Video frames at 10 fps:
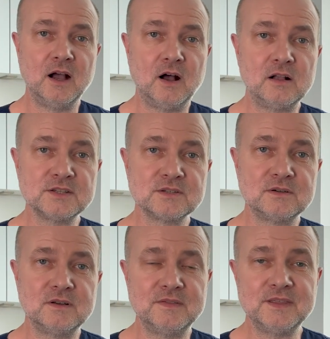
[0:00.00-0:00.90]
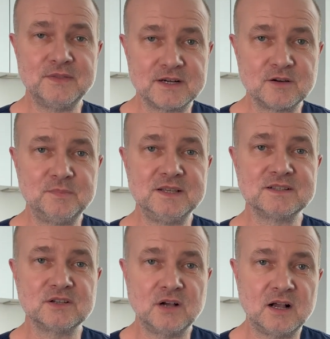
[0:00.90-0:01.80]
Also, the therapy
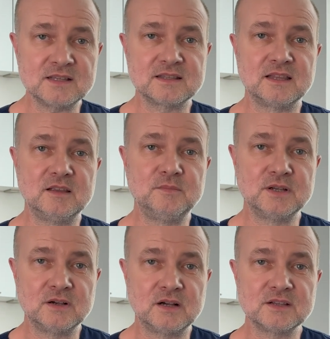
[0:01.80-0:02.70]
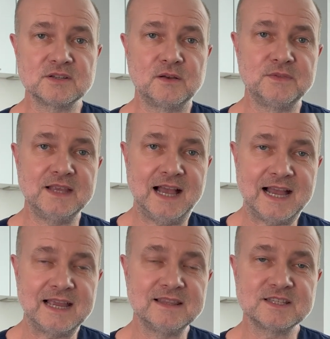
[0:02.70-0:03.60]
is costly because of the
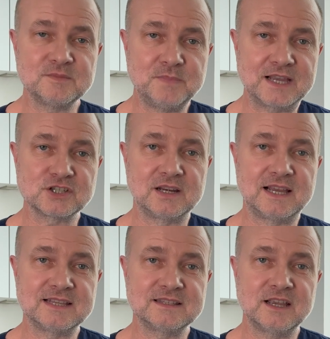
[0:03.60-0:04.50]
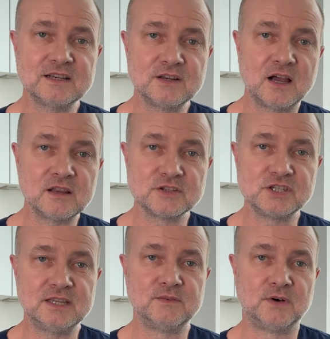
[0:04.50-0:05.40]
highly specialized
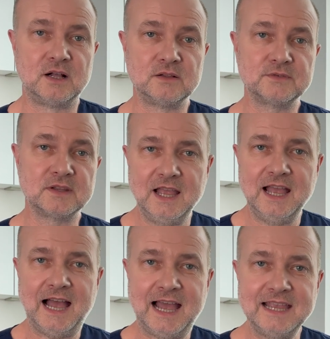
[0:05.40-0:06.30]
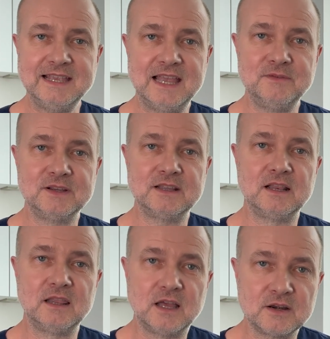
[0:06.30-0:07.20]
technology involved. I gave it
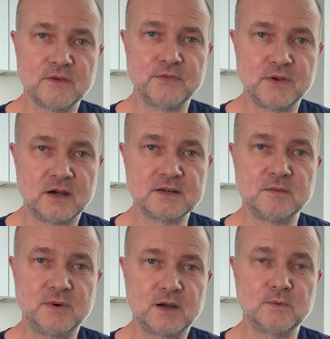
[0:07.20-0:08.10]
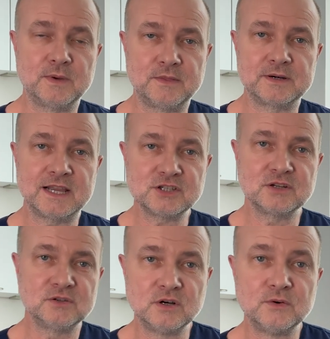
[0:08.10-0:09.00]
a lot of thought about whether I
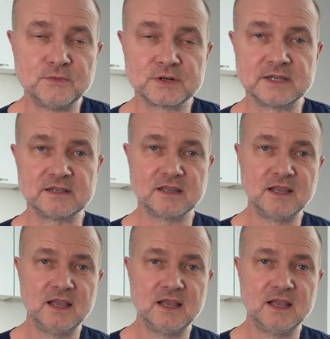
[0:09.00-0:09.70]
should go for it.